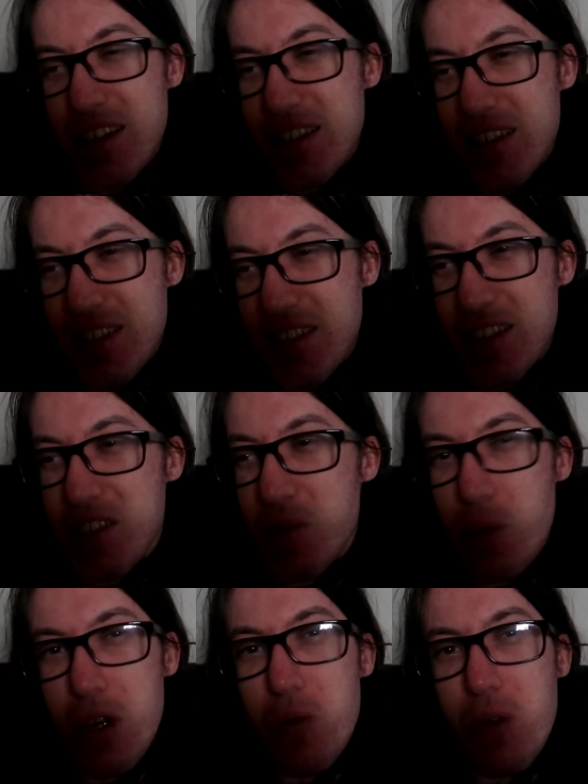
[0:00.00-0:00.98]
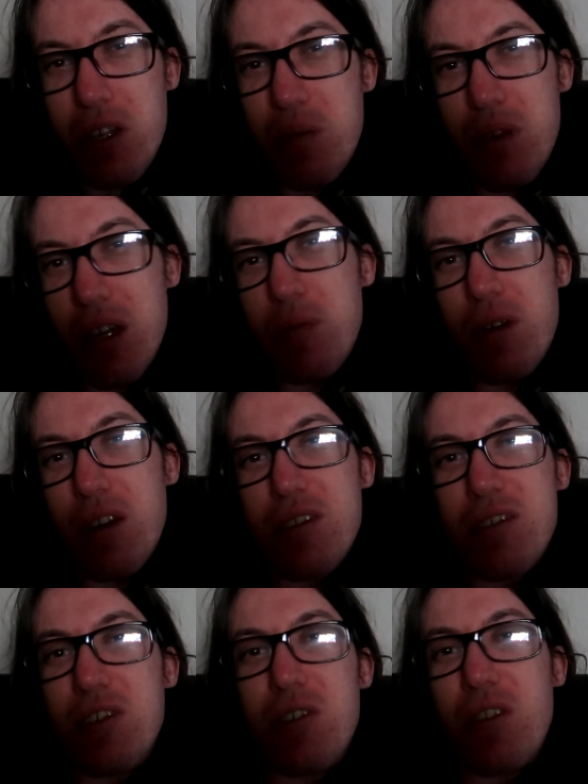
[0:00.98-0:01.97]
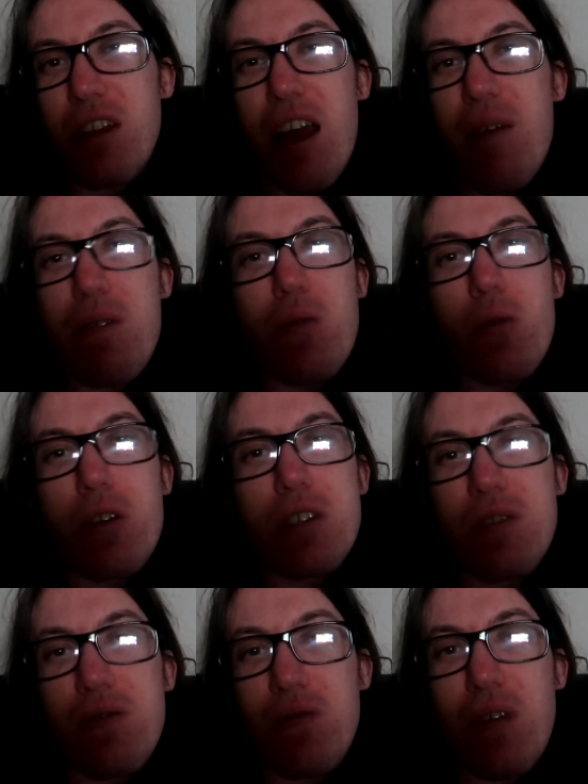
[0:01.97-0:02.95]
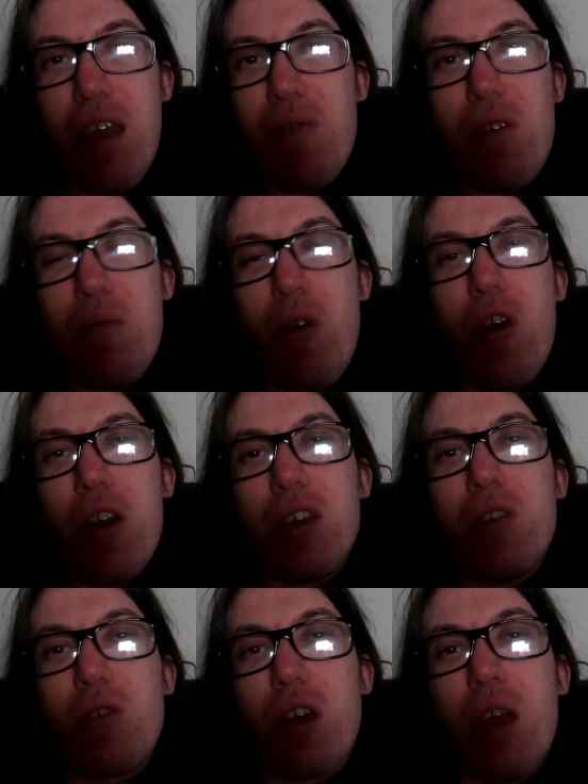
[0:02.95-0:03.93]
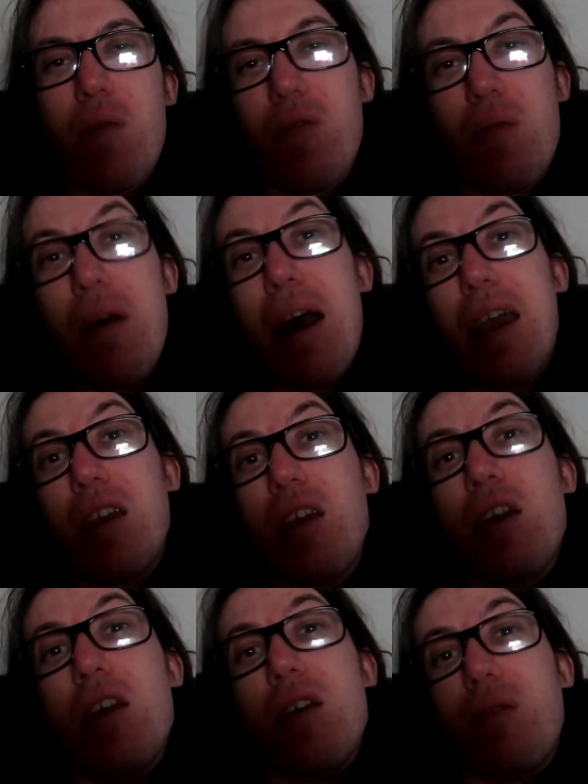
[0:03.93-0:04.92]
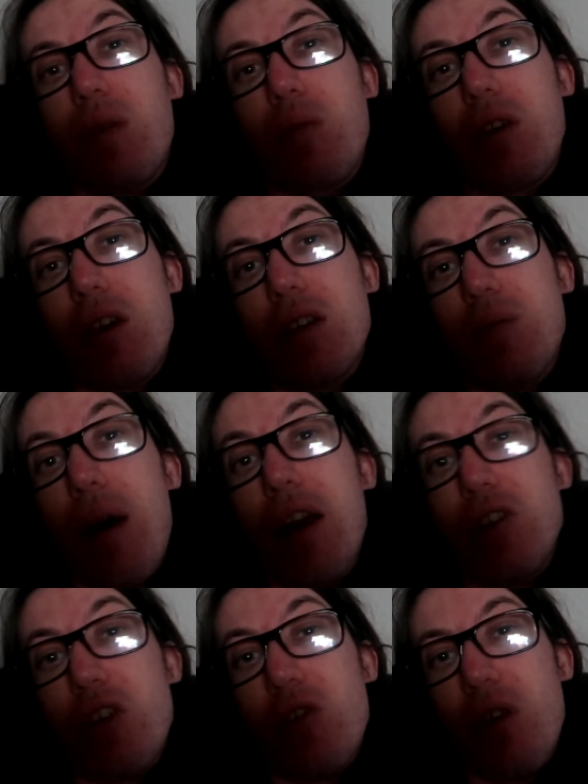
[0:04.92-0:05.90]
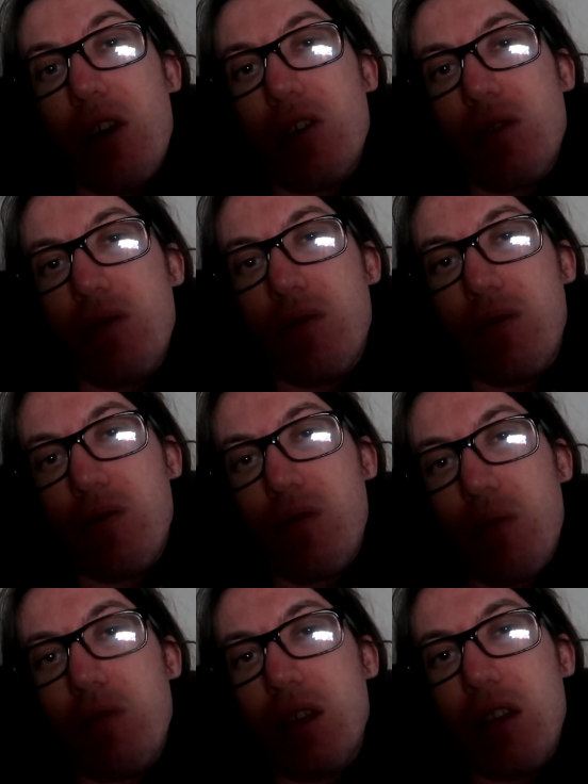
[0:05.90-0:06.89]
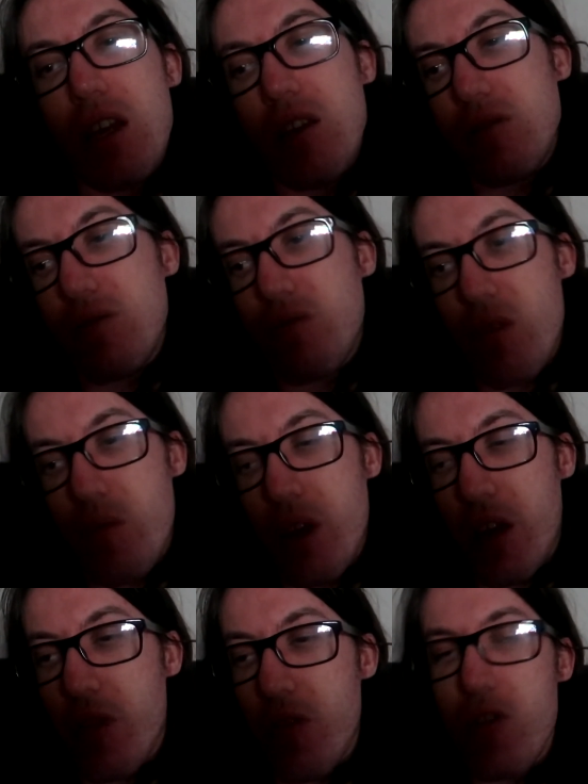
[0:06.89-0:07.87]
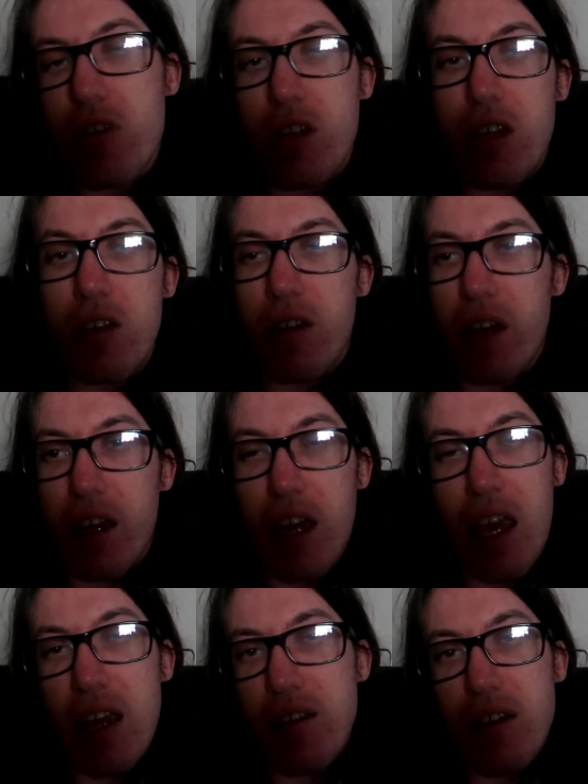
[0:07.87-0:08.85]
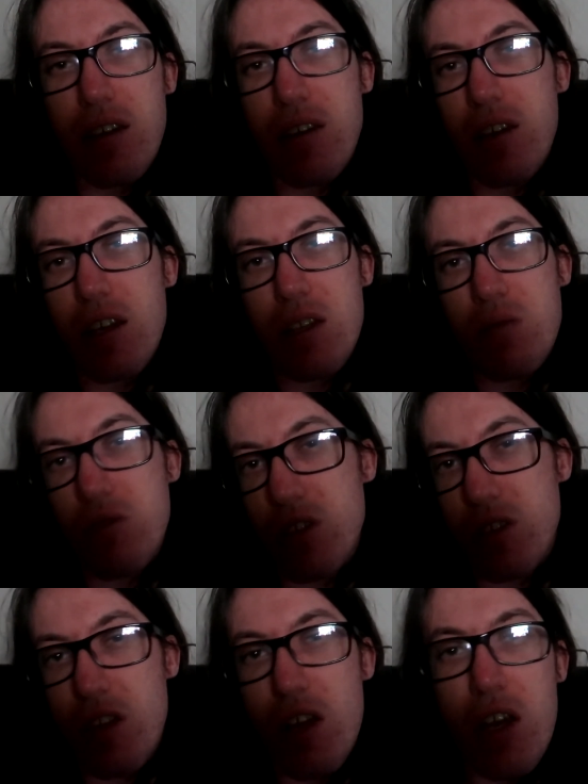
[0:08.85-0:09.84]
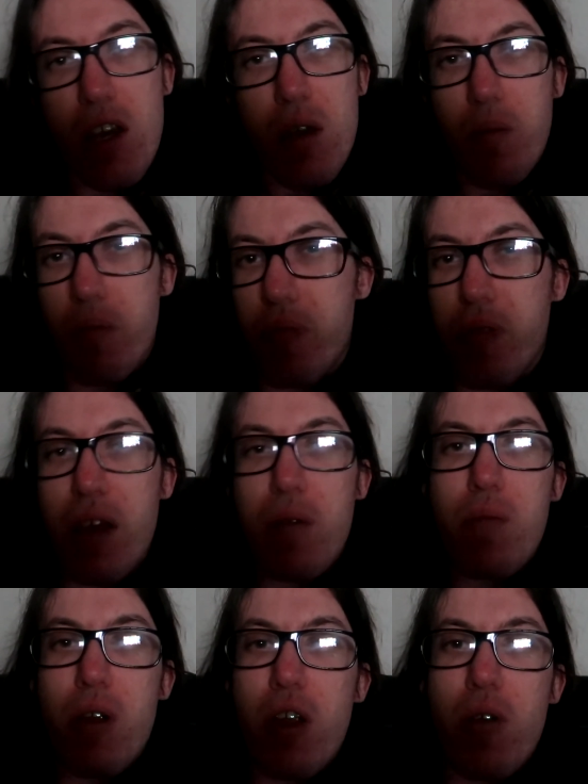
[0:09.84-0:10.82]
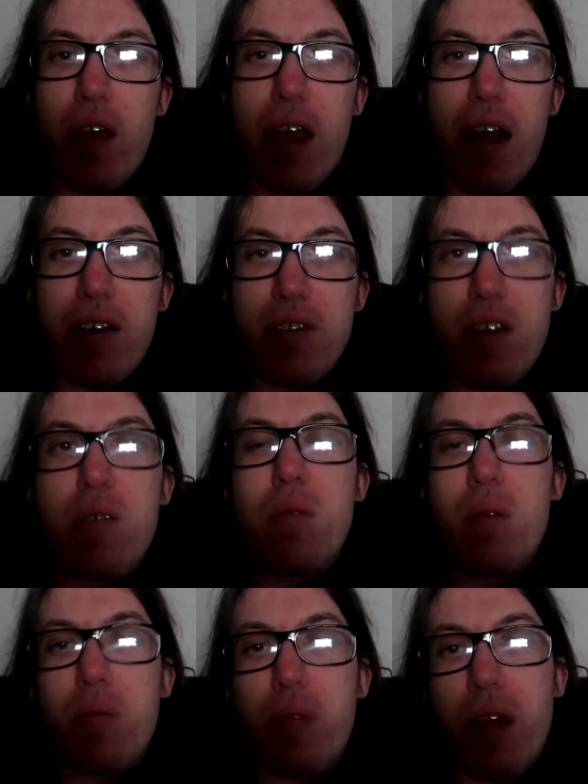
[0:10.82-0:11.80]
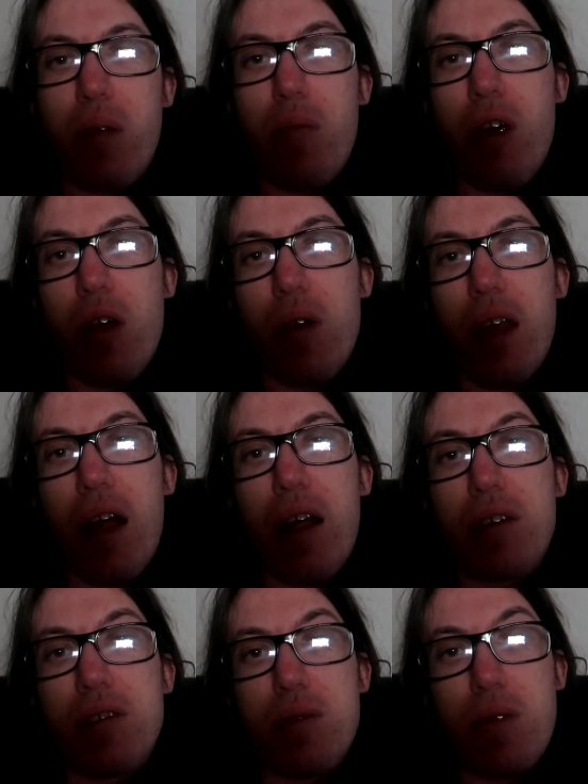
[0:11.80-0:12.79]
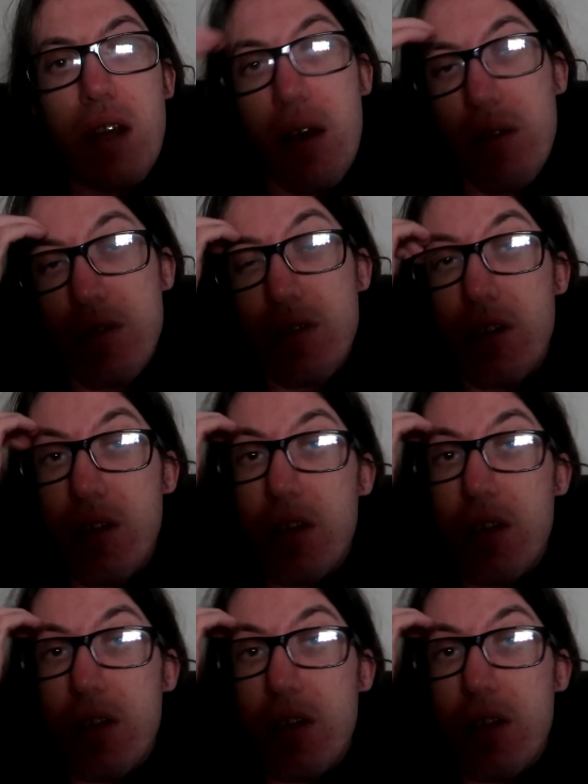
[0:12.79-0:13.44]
It's just such a weird one to pick, but it's still everyone's favorite Mario game from my from kids my generation, from teenage from like thirteen to like eighteen kids will just play Mario Galaxy. I remember playing Mario Galaxy when I was